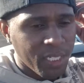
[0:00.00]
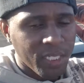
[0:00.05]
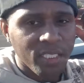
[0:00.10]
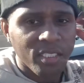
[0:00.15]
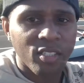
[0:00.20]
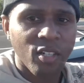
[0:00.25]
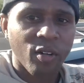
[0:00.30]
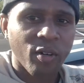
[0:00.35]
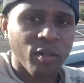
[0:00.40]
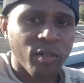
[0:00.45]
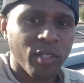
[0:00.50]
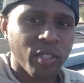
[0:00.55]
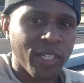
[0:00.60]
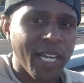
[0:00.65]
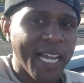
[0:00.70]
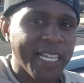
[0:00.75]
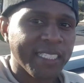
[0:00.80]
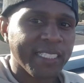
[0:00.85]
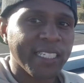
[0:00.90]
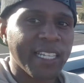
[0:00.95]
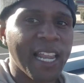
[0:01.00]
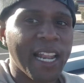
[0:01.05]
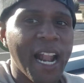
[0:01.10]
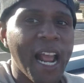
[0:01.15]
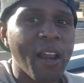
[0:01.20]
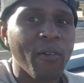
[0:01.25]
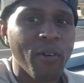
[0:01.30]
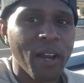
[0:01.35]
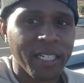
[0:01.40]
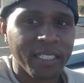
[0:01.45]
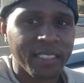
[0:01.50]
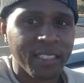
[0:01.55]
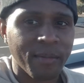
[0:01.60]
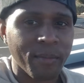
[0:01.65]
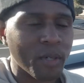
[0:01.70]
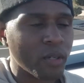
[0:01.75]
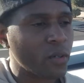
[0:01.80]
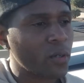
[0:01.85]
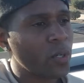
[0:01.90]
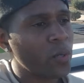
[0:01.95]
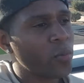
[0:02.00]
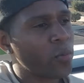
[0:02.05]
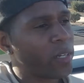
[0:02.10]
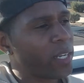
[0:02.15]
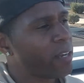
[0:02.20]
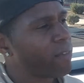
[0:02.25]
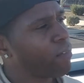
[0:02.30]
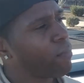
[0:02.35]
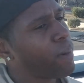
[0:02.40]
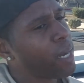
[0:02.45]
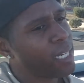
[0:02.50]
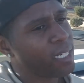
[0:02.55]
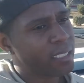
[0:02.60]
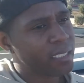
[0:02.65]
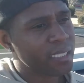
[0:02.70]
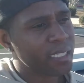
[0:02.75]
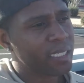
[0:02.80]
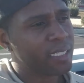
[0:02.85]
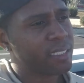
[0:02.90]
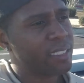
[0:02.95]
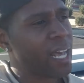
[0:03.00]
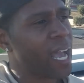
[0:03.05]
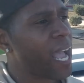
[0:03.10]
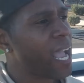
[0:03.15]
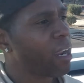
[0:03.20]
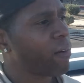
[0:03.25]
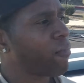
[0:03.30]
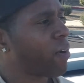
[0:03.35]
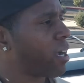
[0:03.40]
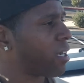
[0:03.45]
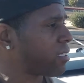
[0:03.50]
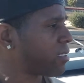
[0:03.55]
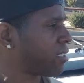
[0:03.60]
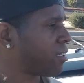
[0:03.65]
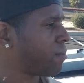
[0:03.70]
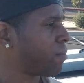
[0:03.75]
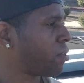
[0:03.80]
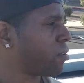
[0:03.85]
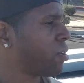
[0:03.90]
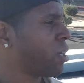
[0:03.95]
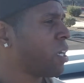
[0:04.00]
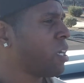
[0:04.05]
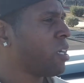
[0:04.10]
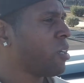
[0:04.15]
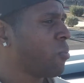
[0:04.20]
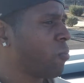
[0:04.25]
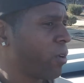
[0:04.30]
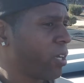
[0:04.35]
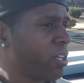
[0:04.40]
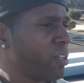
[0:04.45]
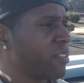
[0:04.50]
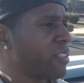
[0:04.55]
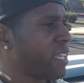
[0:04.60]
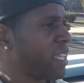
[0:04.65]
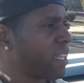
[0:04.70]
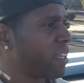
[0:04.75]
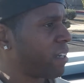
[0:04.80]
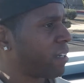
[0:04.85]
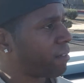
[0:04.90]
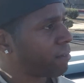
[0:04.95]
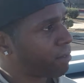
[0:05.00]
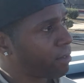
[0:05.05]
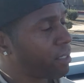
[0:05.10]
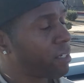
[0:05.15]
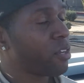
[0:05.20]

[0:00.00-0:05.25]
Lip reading: so you guys see that IROC symbol. When everybody sees the IROC symbol, what do you think of?